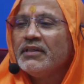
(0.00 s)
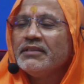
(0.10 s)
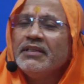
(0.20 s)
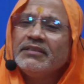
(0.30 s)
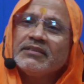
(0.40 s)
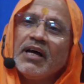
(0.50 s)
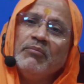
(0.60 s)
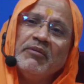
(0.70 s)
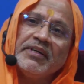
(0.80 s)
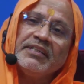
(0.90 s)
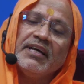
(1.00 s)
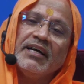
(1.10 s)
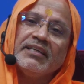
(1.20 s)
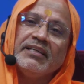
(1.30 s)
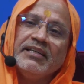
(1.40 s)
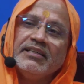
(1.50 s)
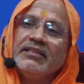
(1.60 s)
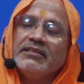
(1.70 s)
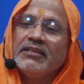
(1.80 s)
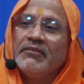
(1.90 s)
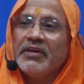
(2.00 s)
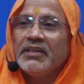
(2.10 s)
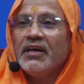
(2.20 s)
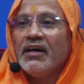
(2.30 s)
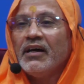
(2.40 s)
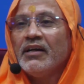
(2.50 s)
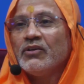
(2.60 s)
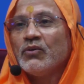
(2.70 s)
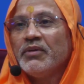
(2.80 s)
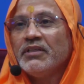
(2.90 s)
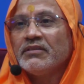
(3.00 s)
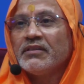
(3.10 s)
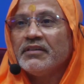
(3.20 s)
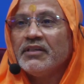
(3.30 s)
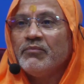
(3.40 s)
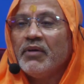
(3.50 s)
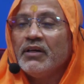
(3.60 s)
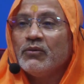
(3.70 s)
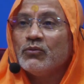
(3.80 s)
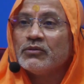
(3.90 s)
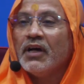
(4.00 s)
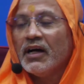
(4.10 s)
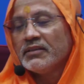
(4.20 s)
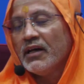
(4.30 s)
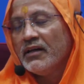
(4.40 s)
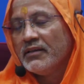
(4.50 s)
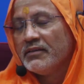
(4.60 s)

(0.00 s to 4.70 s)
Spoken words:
This Samaveda is the Veda to be studied by Udgata.